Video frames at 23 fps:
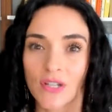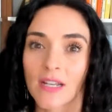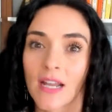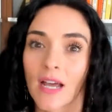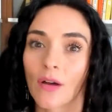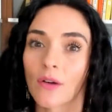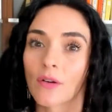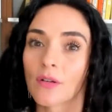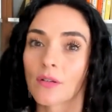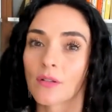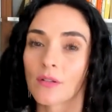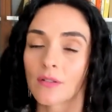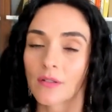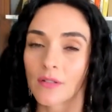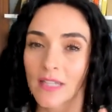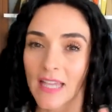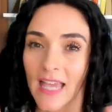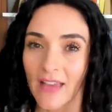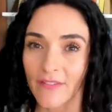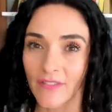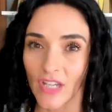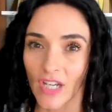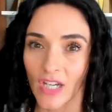Now,
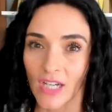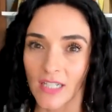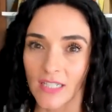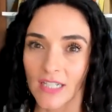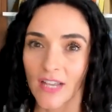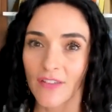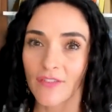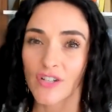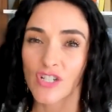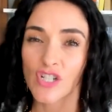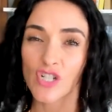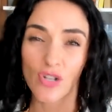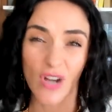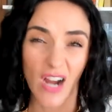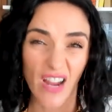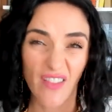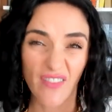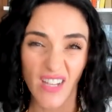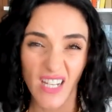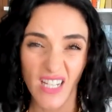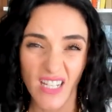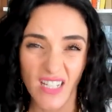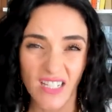caveat, if you're
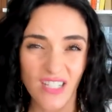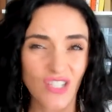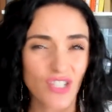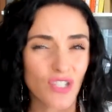driving,